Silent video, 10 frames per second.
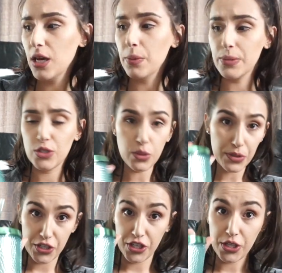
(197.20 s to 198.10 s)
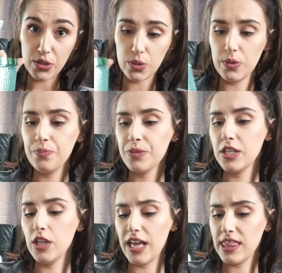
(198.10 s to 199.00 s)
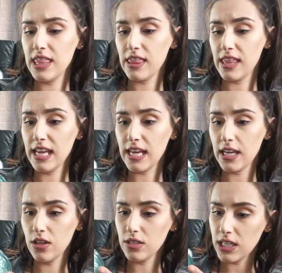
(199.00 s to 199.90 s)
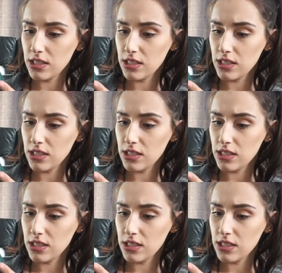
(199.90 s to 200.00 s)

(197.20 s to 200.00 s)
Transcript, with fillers: It was super cute. It, I think it looks like